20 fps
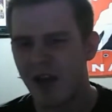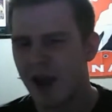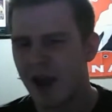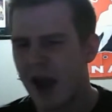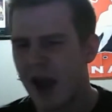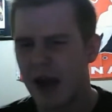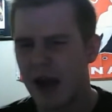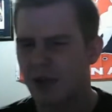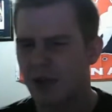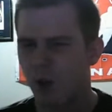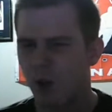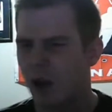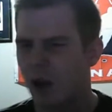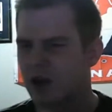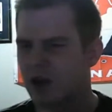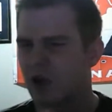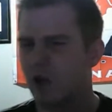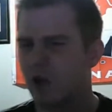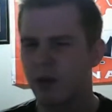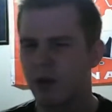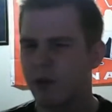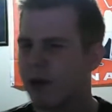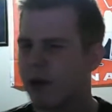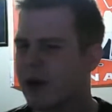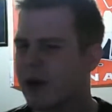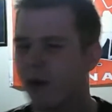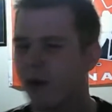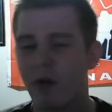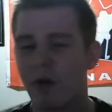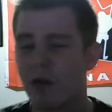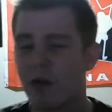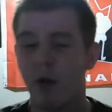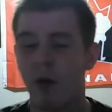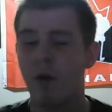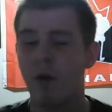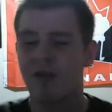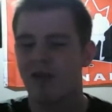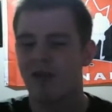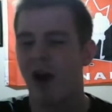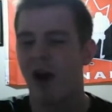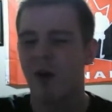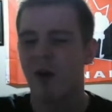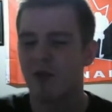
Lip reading: And it's 1, 2, 3. And you almost thought it was